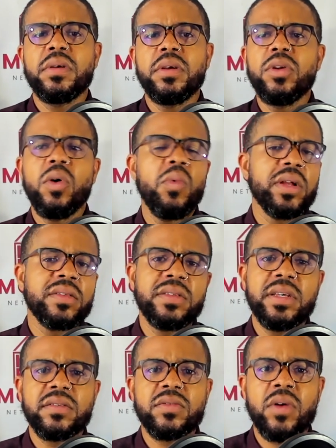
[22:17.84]
You don't want to
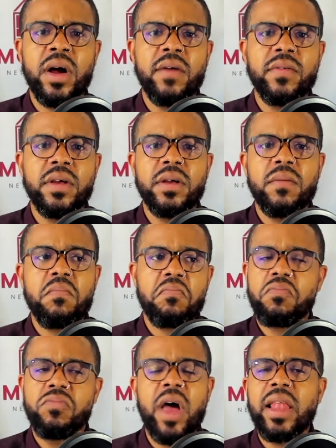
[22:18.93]
see us thrive.
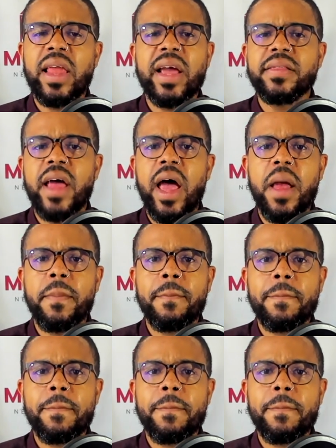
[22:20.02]
Not like that.